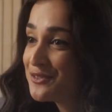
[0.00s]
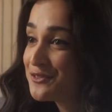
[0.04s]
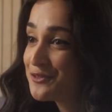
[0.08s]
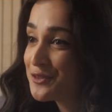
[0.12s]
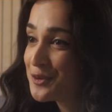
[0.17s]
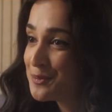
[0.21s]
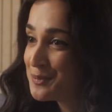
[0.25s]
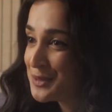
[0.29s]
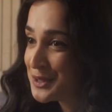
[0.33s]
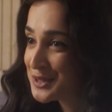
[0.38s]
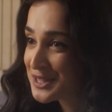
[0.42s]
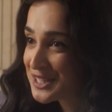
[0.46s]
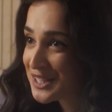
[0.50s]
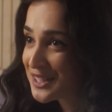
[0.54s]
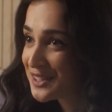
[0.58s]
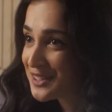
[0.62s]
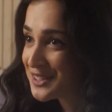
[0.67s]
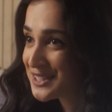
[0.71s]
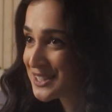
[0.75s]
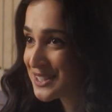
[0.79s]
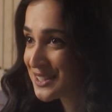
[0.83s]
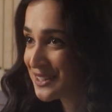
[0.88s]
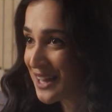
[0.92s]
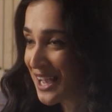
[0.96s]
For musical
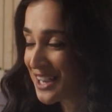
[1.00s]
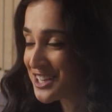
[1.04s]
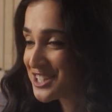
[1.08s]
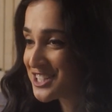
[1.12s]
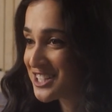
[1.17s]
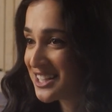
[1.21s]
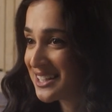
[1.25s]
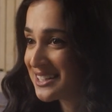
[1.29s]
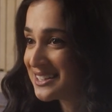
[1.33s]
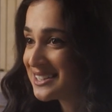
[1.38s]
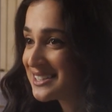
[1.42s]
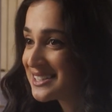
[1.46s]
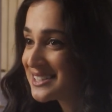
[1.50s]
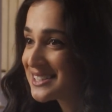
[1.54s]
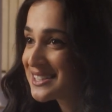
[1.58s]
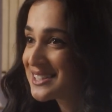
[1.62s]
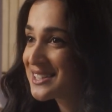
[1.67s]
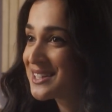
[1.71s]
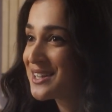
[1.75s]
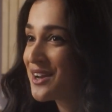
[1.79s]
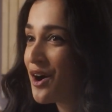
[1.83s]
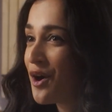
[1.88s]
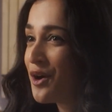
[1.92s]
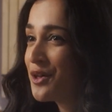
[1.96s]
selections,
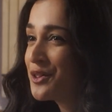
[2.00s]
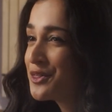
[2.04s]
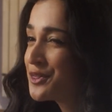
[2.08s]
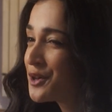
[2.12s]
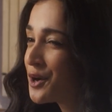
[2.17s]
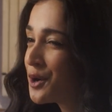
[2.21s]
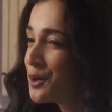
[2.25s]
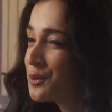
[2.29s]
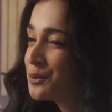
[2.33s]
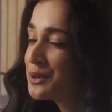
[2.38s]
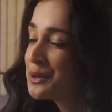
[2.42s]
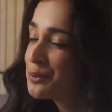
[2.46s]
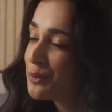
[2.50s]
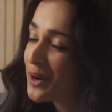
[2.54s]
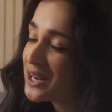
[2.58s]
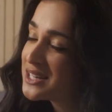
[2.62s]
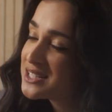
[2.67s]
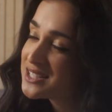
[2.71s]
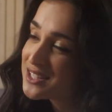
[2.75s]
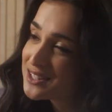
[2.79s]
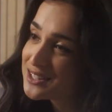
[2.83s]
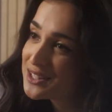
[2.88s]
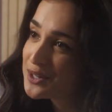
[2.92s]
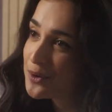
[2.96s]
although we
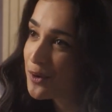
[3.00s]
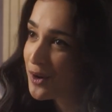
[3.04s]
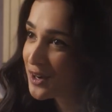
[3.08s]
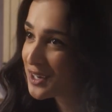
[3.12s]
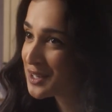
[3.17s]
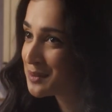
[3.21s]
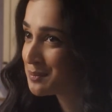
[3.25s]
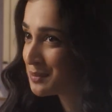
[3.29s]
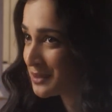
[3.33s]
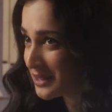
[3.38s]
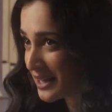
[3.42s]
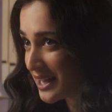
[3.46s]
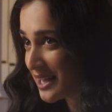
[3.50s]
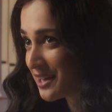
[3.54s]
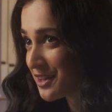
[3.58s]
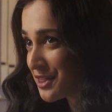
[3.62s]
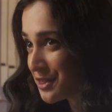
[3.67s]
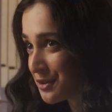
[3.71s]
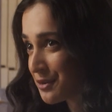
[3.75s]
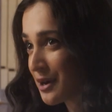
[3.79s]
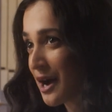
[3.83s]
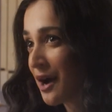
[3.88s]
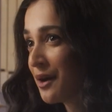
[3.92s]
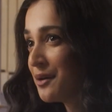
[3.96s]
wanted the organ playing
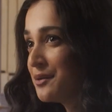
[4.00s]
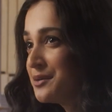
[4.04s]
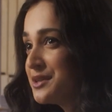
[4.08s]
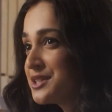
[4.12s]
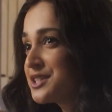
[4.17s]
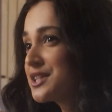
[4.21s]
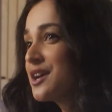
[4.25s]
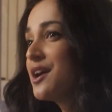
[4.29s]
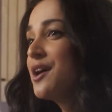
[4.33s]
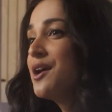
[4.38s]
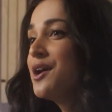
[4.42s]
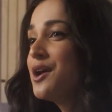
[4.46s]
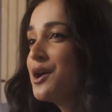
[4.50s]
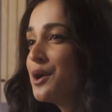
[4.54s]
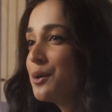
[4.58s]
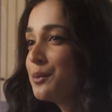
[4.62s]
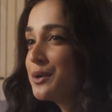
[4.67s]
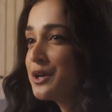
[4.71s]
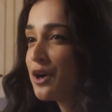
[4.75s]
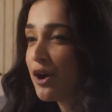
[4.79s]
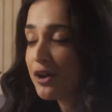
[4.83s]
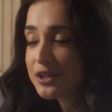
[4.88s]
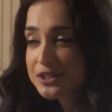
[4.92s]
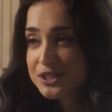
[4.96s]
throughout,
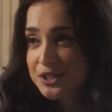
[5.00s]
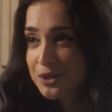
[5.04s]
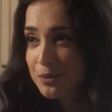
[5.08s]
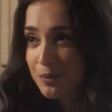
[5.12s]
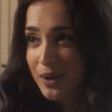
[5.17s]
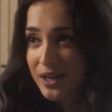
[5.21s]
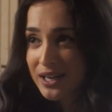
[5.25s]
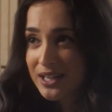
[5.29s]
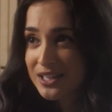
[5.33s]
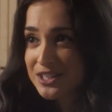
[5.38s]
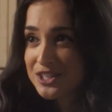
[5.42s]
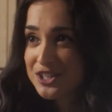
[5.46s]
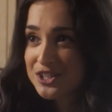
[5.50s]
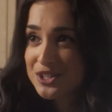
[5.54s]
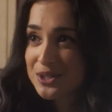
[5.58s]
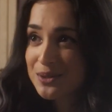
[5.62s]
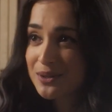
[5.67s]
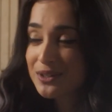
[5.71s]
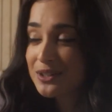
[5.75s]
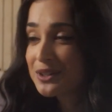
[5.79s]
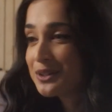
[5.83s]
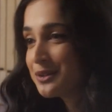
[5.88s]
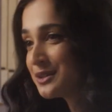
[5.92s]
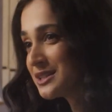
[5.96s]
we also wanted to
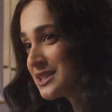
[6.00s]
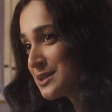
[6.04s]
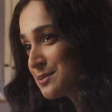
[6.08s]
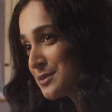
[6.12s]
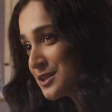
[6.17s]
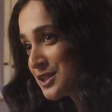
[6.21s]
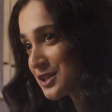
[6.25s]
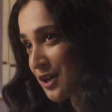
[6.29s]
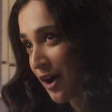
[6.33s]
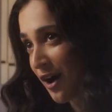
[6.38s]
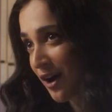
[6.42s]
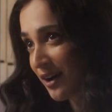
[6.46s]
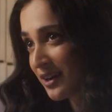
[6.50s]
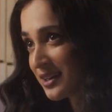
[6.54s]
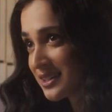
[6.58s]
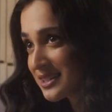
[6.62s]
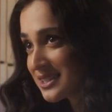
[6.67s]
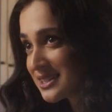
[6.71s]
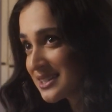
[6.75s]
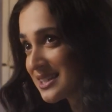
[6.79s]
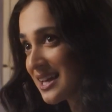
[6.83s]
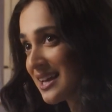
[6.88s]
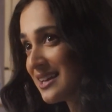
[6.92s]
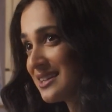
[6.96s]
include some songs
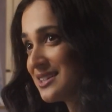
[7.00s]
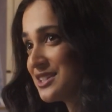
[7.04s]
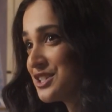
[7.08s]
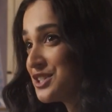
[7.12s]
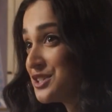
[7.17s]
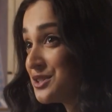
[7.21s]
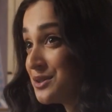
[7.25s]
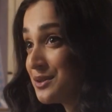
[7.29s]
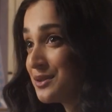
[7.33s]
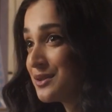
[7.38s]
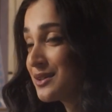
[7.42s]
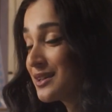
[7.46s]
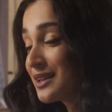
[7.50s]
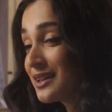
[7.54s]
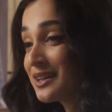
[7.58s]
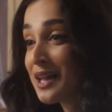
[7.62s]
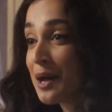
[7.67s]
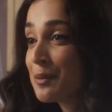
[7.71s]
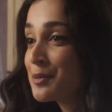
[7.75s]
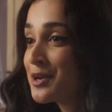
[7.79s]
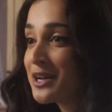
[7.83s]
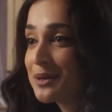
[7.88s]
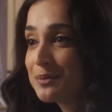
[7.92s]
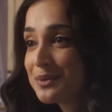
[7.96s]
and to
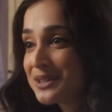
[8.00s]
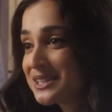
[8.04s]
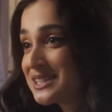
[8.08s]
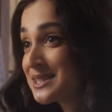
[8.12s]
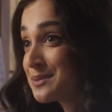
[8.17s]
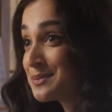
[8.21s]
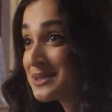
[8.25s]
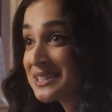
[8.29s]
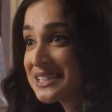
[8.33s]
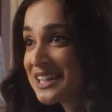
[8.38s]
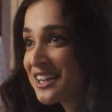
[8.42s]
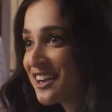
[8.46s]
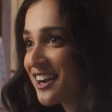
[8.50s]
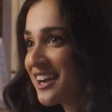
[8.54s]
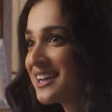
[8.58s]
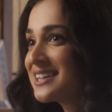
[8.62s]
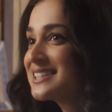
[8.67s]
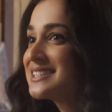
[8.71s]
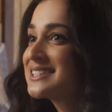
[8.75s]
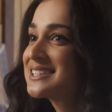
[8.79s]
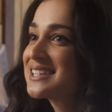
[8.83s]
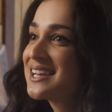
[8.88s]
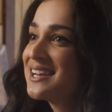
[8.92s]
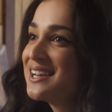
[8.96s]
collaborate with some
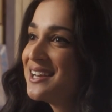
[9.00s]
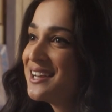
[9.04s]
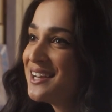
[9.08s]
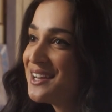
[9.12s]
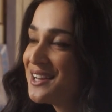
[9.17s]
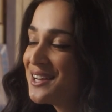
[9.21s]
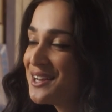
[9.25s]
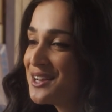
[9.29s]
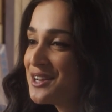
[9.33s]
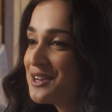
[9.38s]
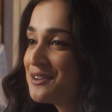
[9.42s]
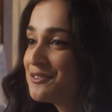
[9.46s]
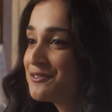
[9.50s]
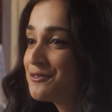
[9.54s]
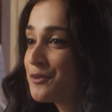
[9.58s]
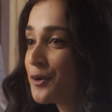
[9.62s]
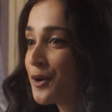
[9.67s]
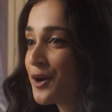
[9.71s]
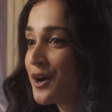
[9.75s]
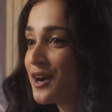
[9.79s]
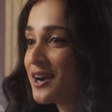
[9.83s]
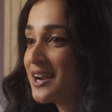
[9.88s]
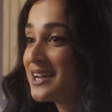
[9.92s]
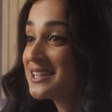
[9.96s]
singers.
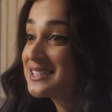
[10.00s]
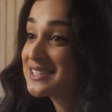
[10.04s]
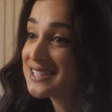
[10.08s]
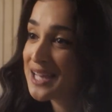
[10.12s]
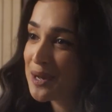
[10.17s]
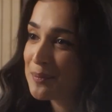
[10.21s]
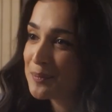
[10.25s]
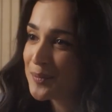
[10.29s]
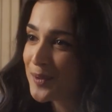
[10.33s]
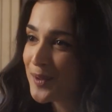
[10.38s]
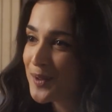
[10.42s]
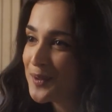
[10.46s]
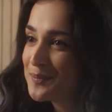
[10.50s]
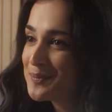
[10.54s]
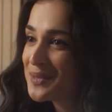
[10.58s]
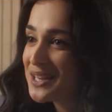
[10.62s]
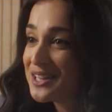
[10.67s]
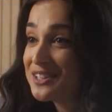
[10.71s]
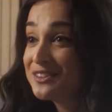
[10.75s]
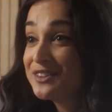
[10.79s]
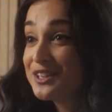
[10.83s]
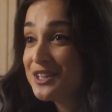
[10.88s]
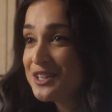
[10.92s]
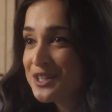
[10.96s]
For example,
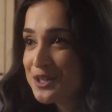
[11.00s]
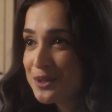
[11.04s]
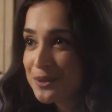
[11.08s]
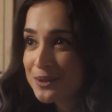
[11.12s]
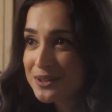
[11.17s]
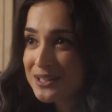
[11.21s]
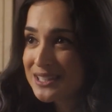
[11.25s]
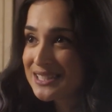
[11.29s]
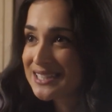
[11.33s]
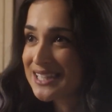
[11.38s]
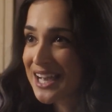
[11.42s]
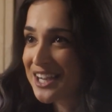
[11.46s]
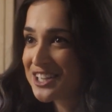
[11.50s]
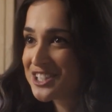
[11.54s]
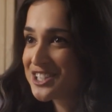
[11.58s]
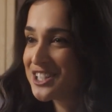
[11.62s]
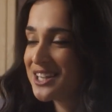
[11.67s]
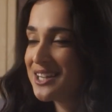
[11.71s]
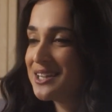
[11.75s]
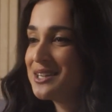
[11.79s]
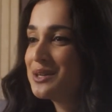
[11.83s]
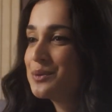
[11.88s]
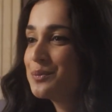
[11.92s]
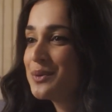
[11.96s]
in the youth
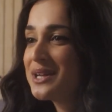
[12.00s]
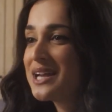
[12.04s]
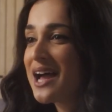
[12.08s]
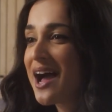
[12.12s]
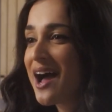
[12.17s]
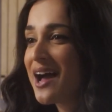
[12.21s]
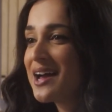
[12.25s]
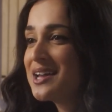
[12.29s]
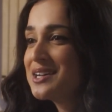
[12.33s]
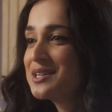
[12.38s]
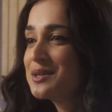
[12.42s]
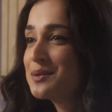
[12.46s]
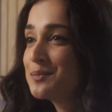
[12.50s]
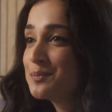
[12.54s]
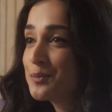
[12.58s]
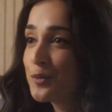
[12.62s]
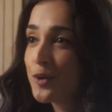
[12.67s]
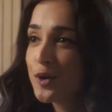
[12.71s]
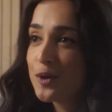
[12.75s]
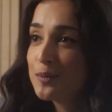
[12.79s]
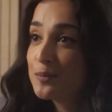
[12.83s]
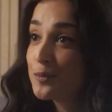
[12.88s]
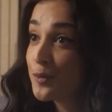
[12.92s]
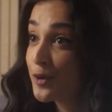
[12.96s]
section, we had
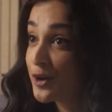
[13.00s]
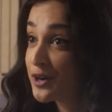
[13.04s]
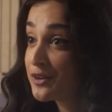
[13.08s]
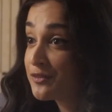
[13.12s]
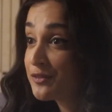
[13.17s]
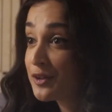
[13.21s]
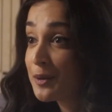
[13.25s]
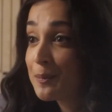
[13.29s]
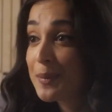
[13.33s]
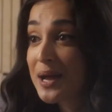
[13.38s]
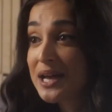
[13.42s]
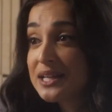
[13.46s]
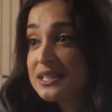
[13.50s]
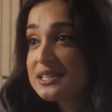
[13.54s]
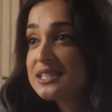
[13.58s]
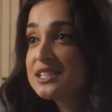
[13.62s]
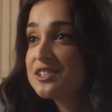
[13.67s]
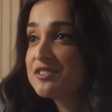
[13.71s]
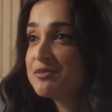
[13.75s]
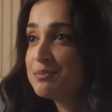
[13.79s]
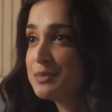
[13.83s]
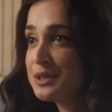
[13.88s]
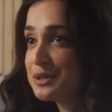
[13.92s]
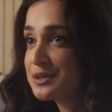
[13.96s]
more mournful,
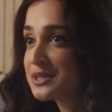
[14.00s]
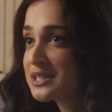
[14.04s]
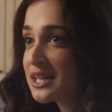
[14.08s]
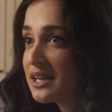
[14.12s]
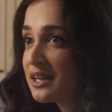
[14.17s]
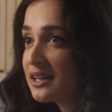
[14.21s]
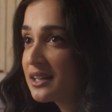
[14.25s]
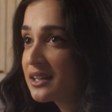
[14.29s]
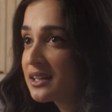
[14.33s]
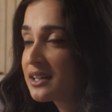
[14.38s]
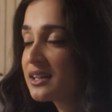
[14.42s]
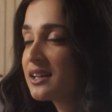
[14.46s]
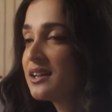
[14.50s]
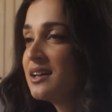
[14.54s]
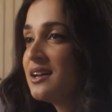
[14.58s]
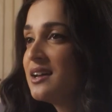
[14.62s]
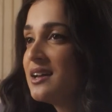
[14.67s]
pensive music,